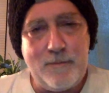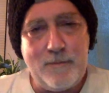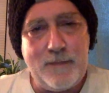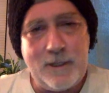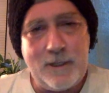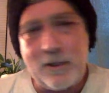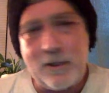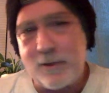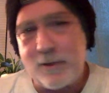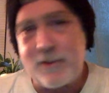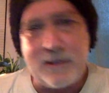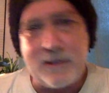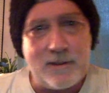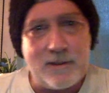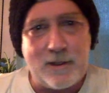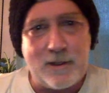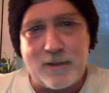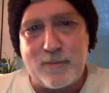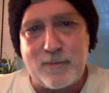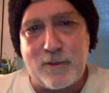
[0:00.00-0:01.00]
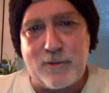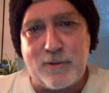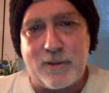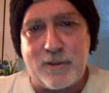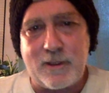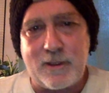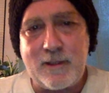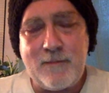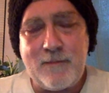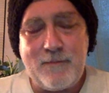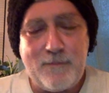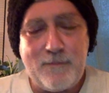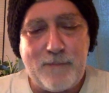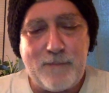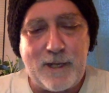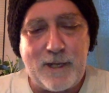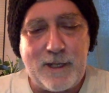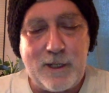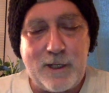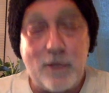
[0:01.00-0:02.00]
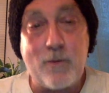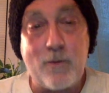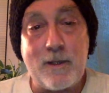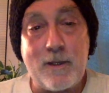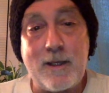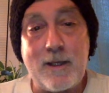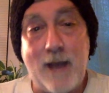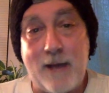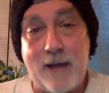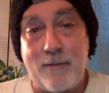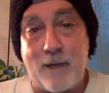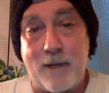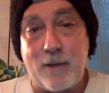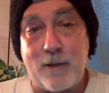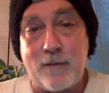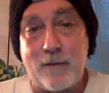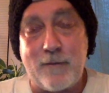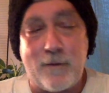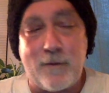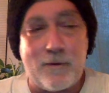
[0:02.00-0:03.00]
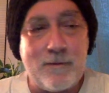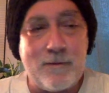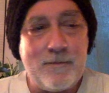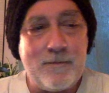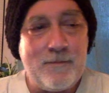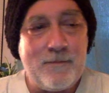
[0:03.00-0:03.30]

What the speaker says: because he does music, but he already had a microphone,